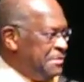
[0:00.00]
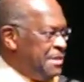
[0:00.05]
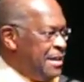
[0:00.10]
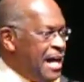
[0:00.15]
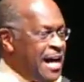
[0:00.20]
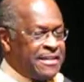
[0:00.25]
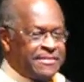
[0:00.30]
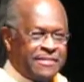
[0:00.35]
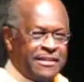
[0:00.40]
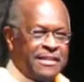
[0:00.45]

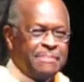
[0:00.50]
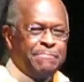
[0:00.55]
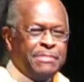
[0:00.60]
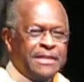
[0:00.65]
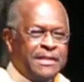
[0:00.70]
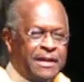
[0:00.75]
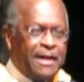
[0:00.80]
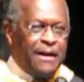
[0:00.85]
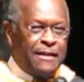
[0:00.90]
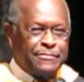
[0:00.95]
I said,
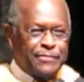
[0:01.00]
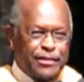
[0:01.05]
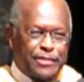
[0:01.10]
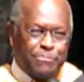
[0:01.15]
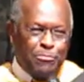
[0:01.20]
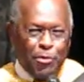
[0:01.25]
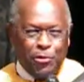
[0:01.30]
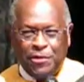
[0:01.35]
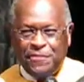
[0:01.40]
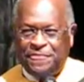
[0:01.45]
"Because it's
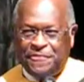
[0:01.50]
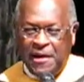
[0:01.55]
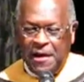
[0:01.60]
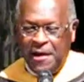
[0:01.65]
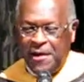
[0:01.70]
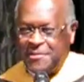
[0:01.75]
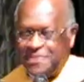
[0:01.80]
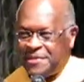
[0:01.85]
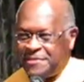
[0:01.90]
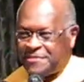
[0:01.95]
more
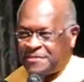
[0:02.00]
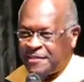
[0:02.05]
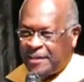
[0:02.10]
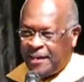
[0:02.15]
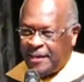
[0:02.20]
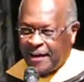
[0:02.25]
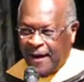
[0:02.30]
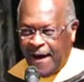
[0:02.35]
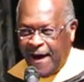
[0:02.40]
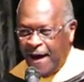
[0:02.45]
fun to
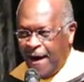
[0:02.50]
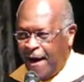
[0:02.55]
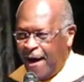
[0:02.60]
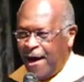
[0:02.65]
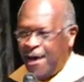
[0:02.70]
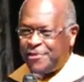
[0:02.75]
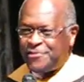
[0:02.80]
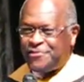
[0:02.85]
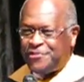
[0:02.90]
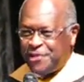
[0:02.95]
say,
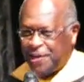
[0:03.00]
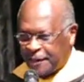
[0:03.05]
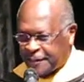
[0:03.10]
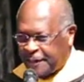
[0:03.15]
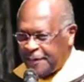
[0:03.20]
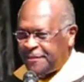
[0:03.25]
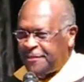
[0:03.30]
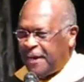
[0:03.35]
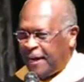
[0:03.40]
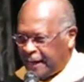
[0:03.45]

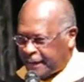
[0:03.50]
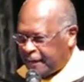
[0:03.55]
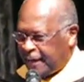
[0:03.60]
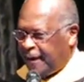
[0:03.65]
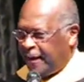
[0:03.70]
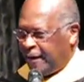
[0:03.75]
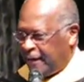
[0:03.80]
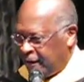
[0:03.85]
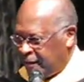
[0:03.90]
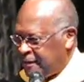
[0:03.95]
shucky-ducky."